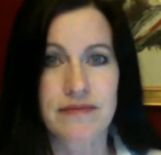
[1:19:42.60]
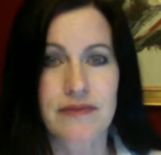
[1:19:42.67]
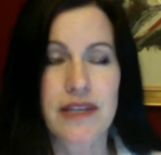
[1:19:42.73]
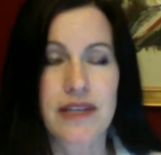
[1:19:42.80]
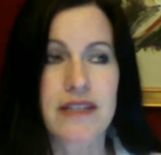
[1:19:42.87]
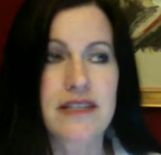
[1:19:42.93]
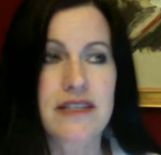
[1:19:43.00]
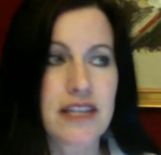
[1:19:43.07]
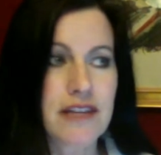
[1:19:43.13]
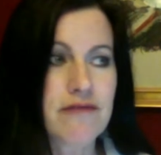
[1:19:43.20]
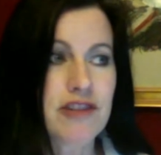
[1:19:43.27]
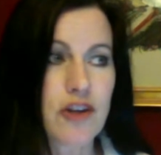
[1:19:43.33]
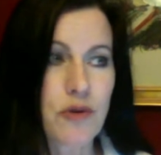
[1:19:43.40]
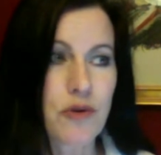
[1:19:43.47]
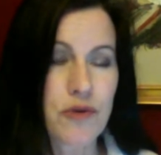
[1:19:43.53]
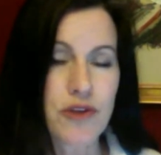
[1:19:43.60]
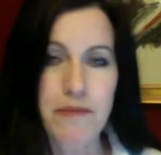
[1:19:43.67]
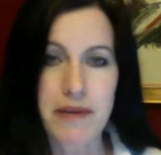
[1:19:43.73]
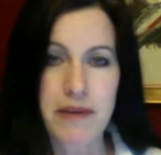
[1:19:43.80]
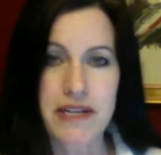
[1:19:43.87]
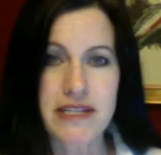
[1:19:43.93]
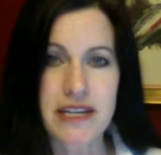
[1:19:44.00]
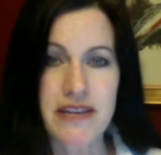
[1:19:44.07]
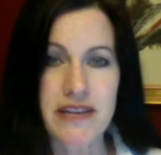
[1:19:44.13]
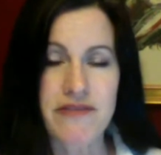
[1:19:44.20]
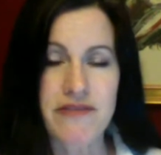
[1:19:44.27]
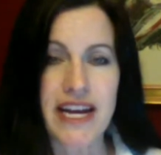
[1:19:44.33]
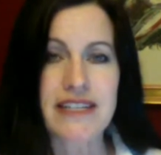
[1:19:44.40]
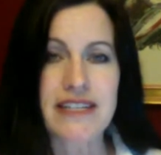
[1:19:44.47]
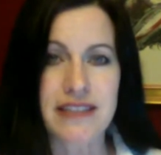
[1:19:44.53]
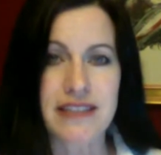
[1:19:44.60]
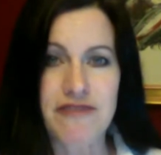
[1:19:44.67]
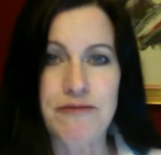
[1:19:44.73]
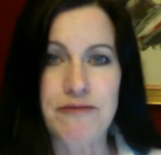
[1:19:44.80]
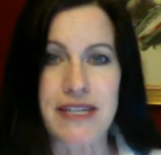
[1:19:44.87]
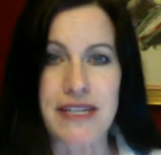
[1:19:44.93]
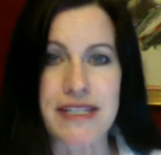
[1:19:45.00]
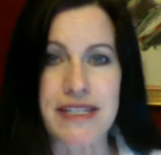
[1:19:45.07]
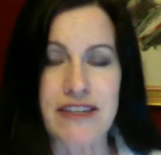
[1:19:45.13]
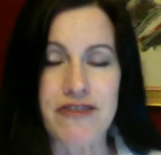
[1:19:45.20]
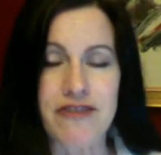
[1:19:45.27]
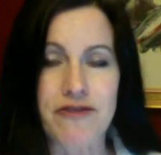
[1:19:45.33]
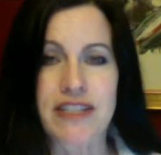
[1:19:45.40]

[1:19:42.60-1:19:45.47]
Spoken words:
Instead of loathing myself, I had to love myself,